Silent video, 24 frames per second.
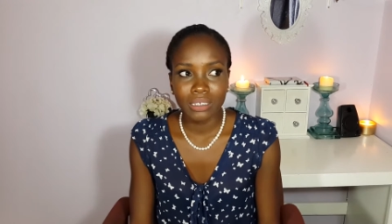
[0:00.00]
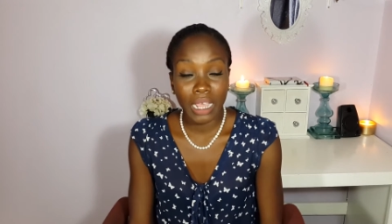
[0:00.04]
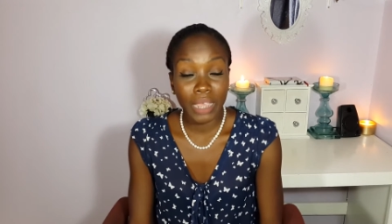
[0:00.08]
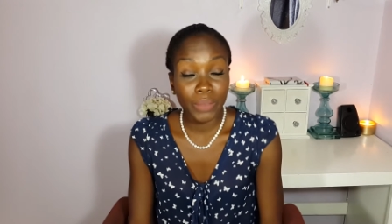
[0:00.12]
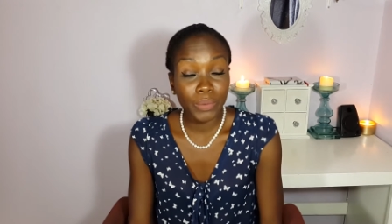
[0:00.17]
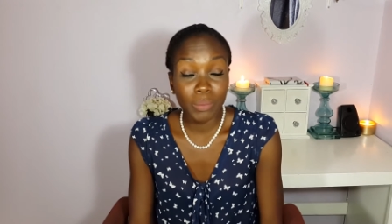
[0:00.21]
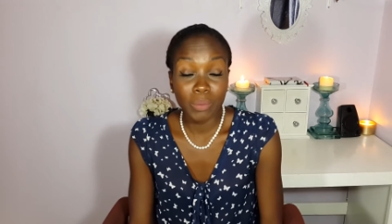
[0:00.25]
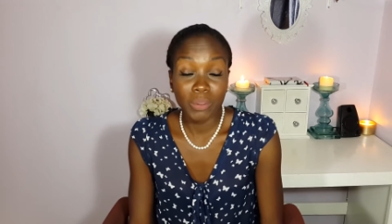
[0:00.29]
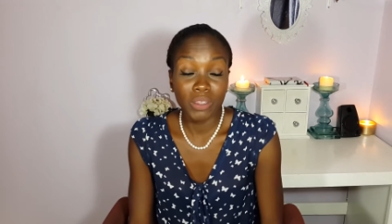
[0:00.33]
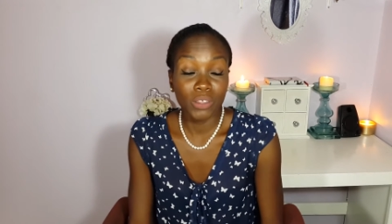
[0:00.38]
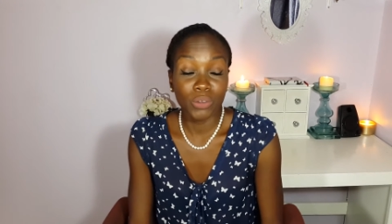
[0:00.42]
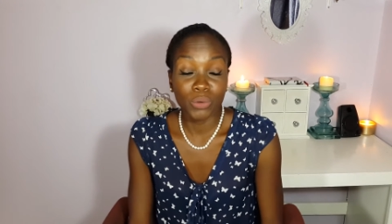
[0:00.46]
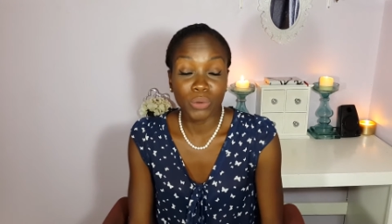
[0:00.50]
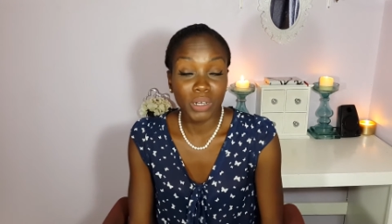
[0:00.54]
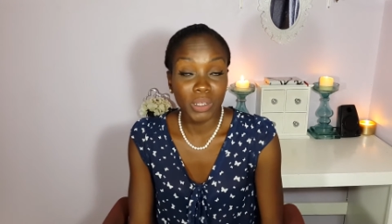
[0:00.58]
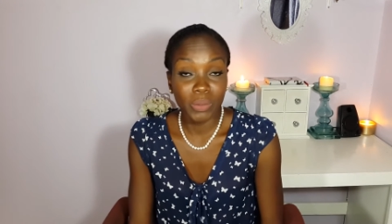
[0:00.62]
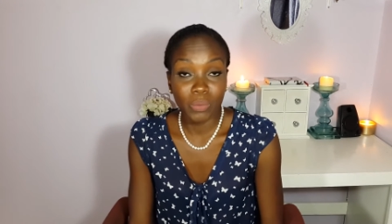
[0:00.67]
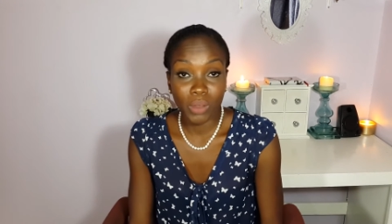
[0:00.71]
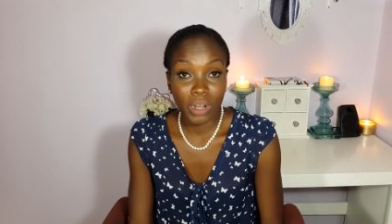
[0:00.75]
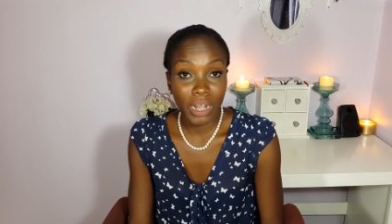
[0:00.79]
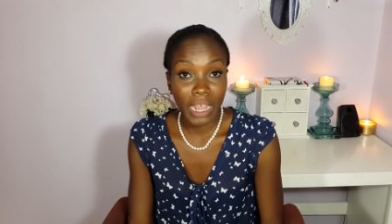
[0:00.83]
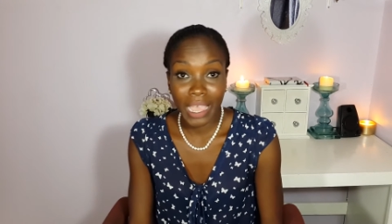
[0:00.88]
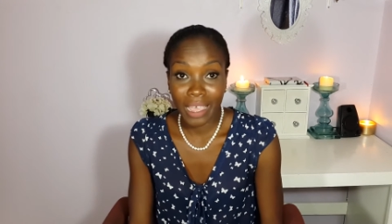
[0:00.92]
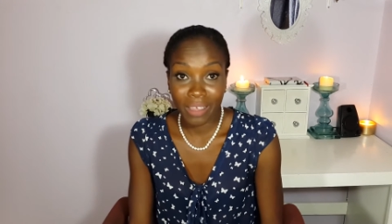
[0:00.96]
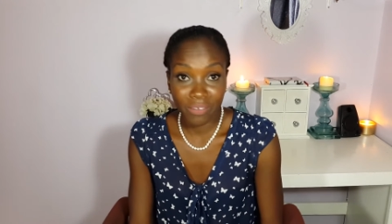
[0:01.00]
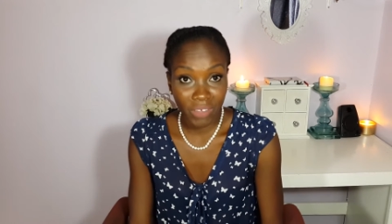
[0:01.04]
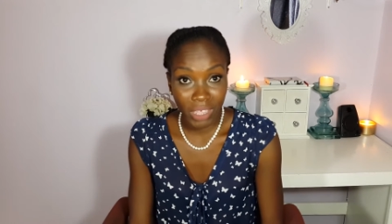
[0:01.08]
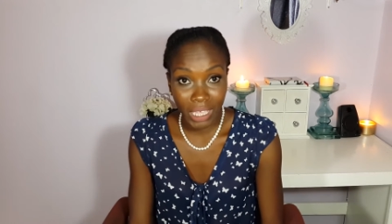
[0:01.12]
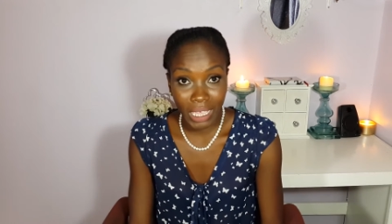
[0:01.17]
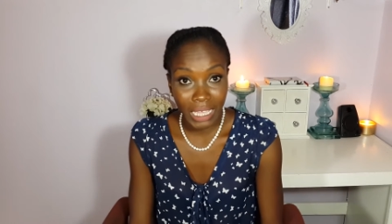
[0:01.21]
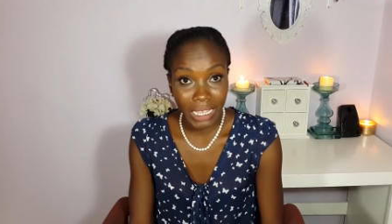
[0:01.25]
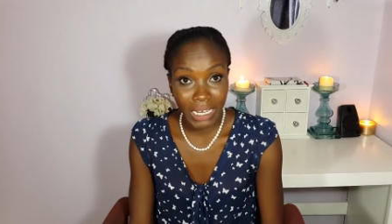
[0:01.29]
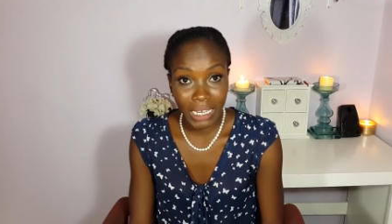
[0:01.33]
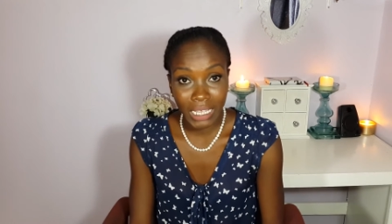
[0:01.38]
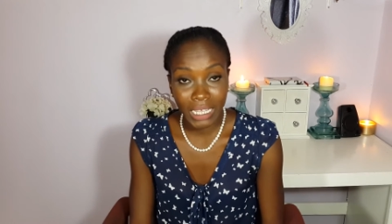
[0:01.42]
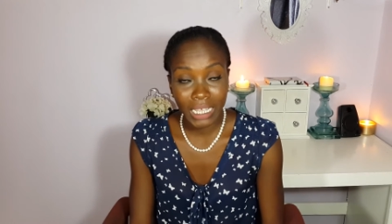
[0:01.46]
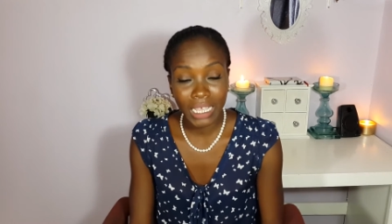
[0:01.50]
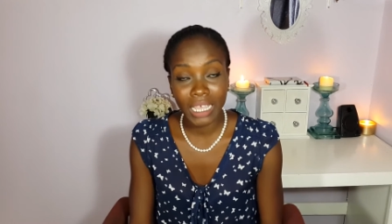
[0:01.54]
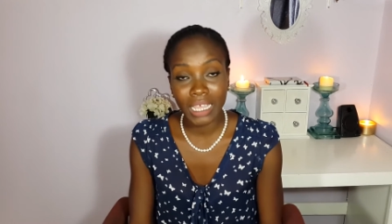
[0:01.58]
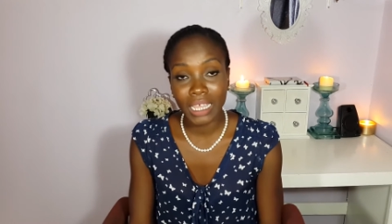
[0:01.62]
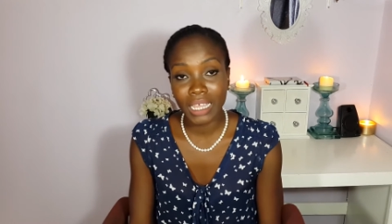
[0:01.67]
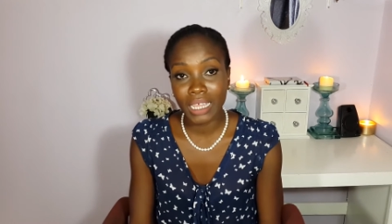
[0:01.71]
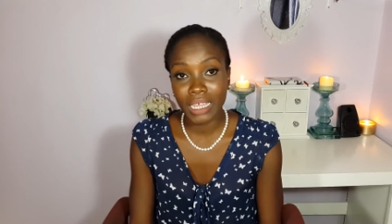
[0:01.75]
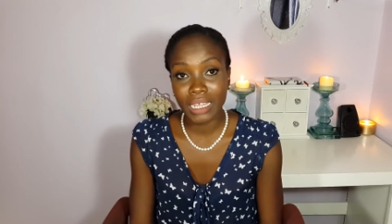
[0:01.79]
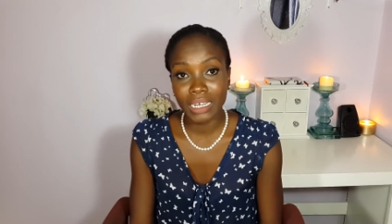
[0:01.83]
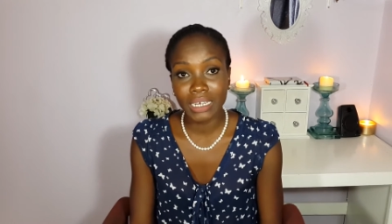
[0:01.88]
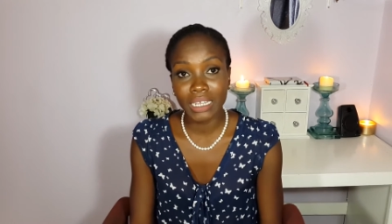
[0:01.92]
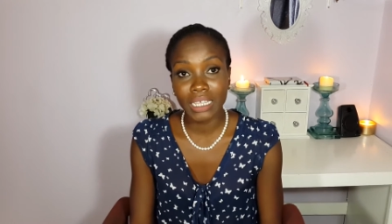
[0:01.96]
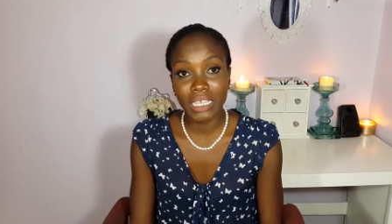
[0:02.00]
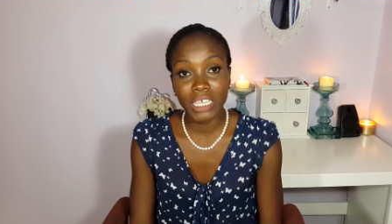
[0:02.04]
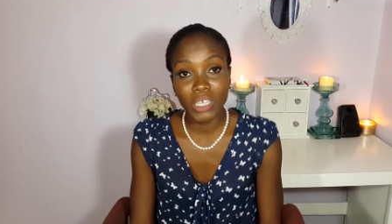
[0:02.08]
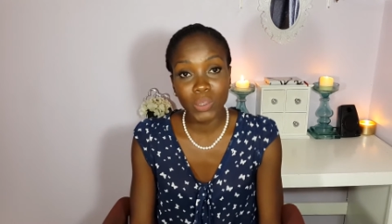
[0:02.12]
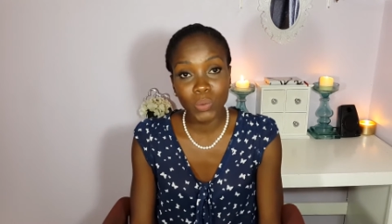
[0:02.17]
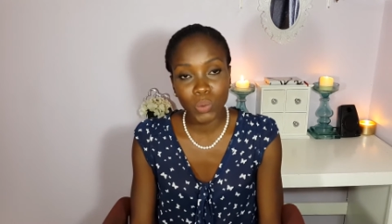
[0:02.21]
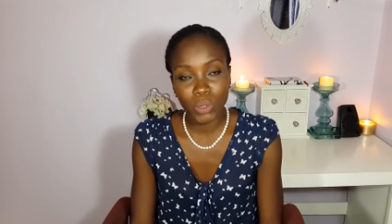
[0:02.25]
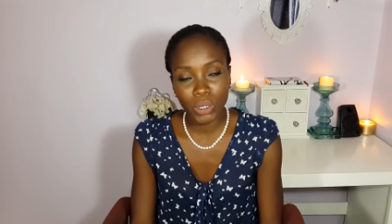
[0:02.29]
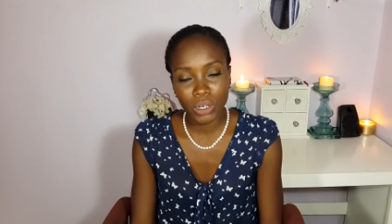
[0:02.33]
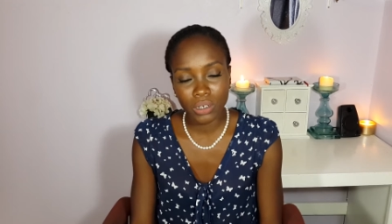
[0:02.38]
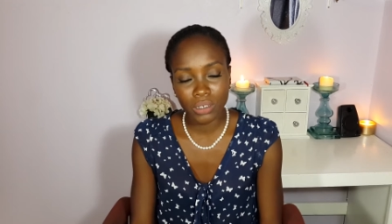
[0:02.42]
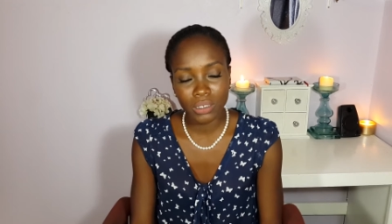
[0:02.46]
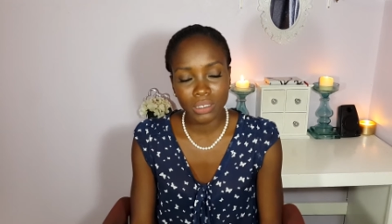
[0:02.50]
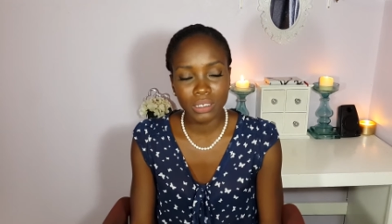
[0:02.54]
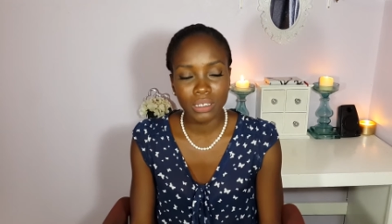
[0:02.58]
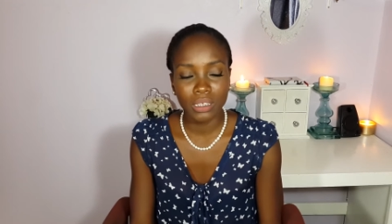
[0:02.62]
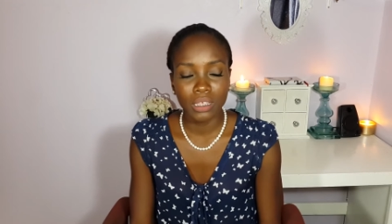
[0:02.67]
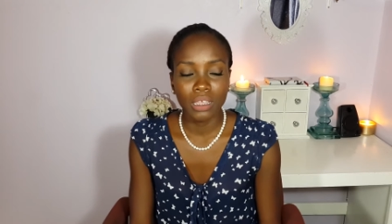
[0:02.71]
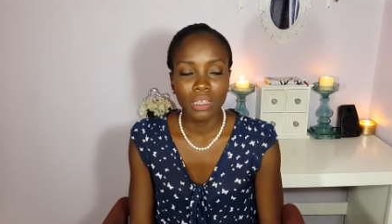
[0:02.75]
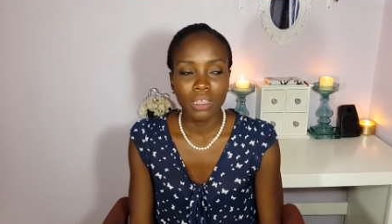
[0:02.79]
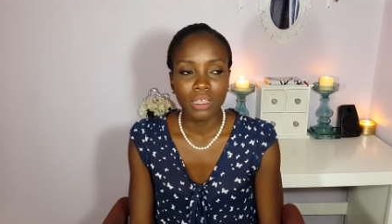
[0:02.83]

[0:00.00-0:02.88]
I would be the only one having any, and he wouldn't.